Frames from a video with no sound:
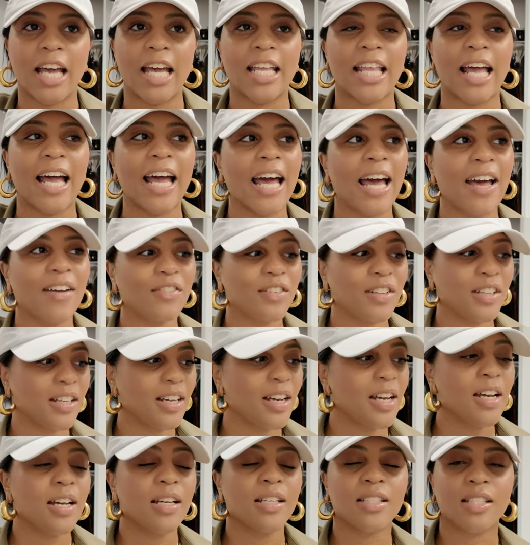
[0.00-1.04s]
And I have to
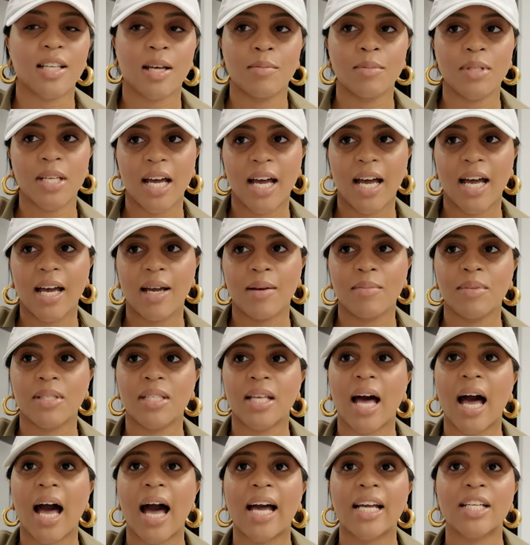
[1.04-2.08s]
sometimes
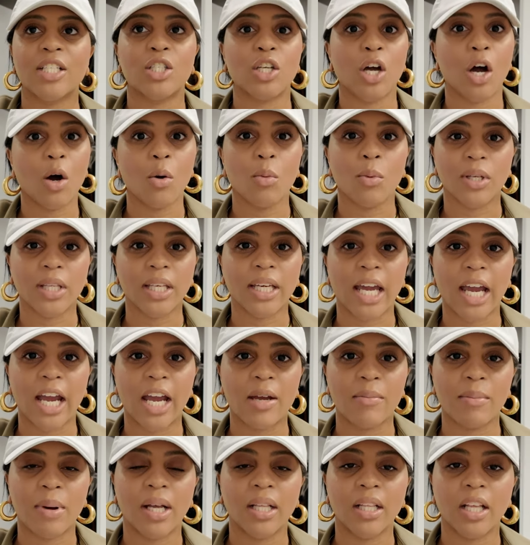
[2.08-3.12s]
I don't want to
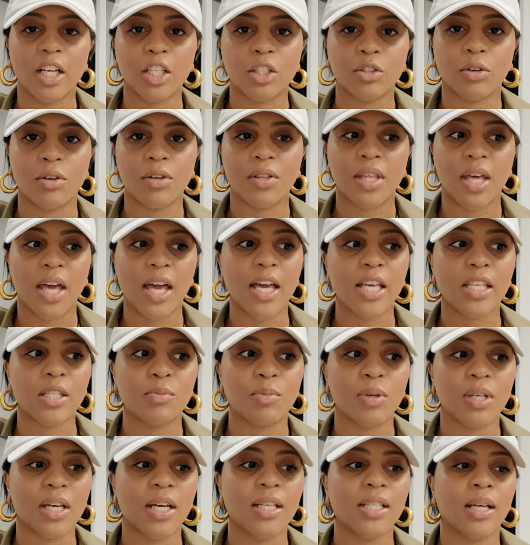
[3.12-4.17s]
carry my luxury things
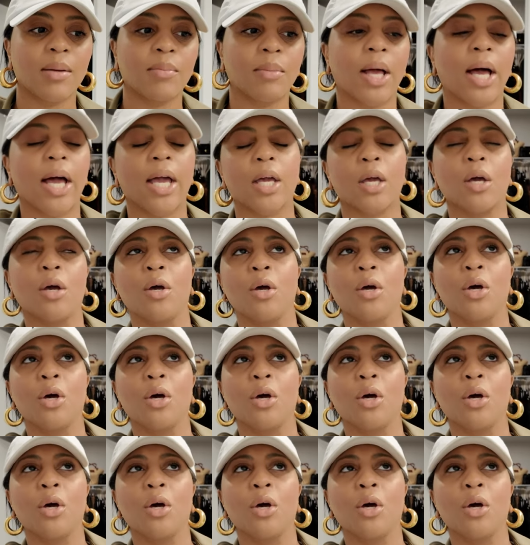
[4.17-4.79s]
because I'm like,